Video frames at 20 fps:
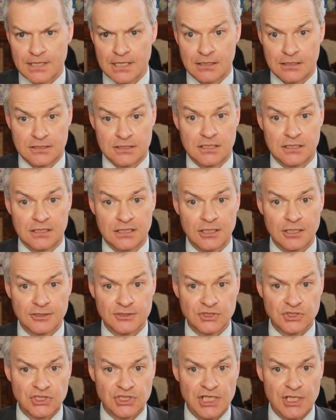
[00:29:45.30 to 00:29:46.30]
And I certainly
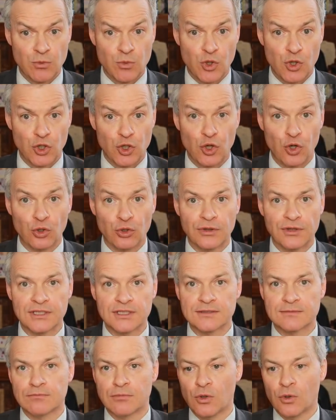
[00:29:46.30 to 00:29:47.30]
can't see one on
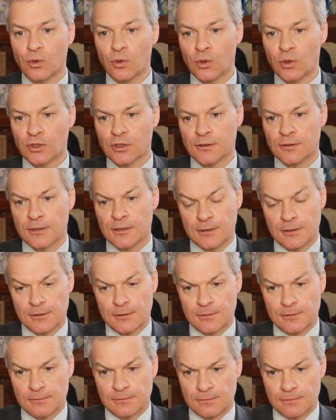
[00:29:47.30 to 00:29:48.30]
this board.
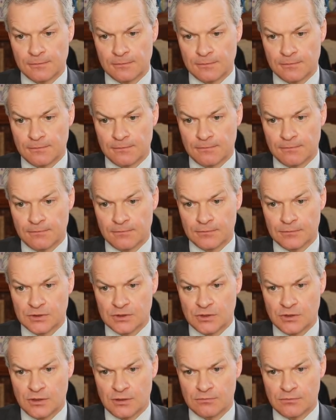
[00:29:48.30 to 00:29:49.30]

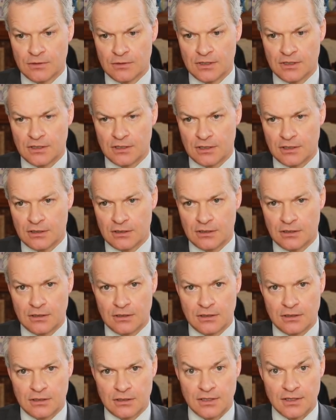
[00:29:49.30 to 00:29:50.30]
So I'm
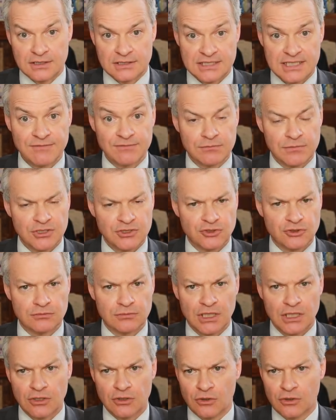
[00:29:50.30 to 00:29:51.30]
7 minutes on
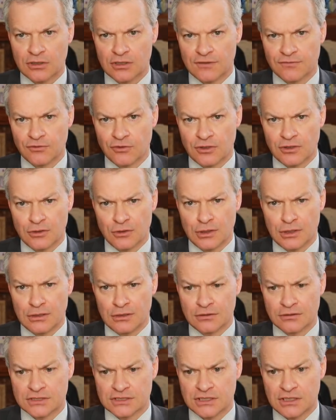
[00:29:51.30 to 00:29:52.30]
my clock. I've got quite a
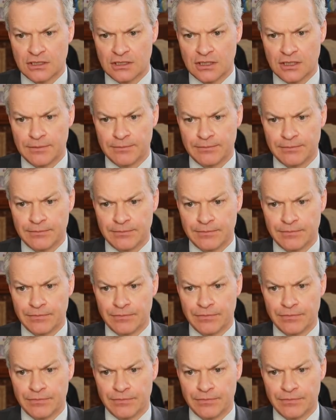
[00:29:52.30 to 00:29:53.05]
lot of time.